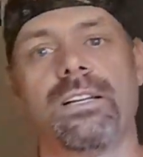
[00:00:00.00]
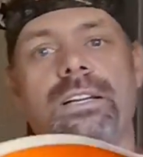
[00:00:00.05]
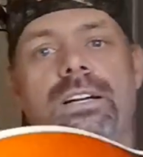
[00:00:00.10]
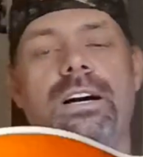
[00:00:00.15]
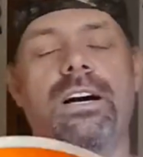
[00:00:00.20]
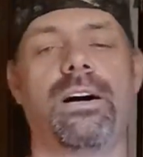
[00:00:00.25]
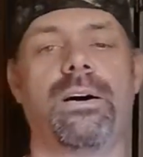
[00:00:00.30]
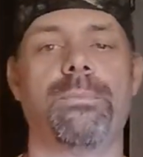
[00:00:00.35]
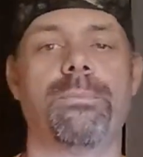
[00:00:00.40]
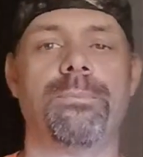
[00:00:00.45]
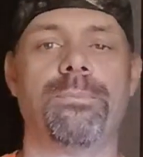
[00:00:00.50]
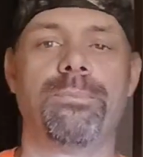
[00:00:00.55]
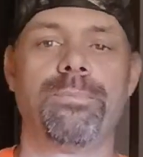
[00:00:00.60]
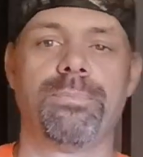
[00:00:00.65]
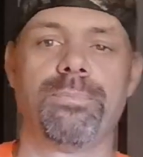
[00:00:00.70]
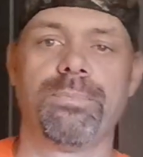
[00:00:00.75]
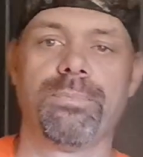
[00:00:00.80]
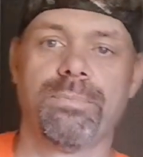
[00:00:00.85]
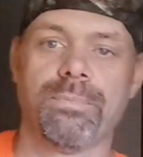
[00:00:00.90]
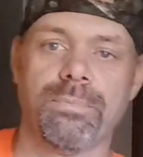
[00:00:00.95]
and
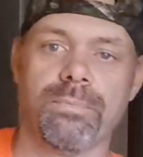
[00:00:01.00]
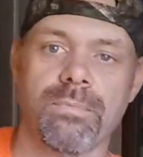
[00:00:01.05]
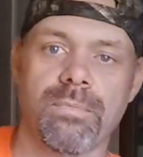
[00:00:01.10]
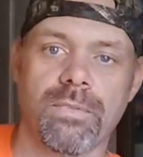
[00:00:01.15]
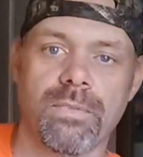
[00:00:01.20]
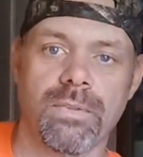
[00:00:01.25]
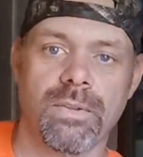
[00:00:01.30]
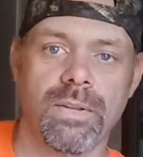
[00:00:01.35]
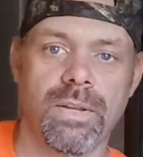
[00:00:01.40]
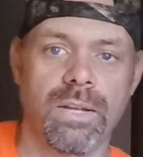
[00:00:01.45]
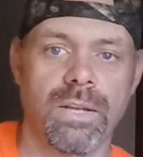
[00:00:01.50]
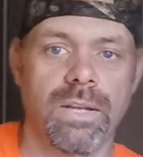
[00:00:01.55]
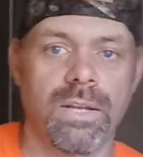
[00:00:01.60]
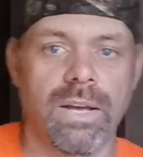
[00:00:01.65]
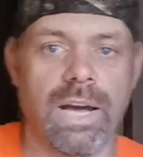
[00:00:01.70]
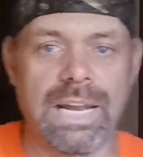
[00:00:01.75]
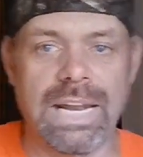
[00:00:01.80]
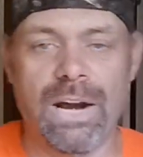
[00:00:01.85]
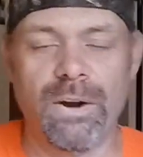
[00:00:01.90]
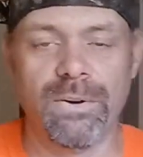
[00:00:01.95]

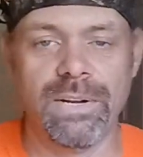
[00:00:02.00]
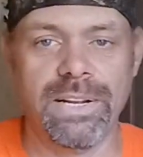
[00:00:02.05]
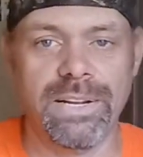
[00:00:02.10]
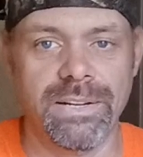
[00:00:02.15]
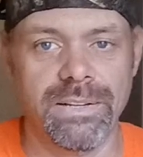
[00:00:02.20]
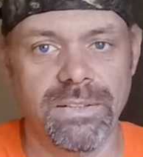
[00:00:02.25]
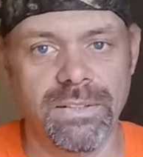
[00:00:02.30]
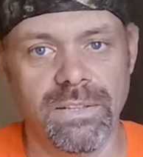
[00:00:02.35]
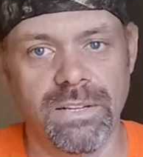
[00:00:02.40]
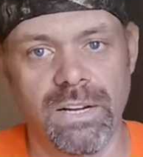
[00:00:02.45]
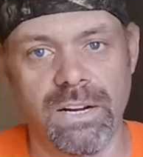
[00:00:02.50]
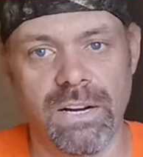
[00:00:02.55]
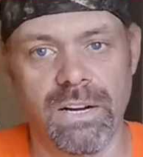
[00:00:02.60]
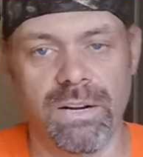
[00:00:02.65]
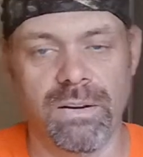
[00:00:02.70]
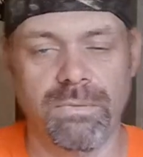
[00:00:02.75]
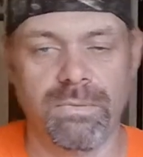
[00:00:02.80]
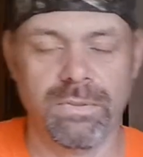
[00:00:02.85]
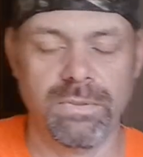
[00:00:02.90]
I'll get I'll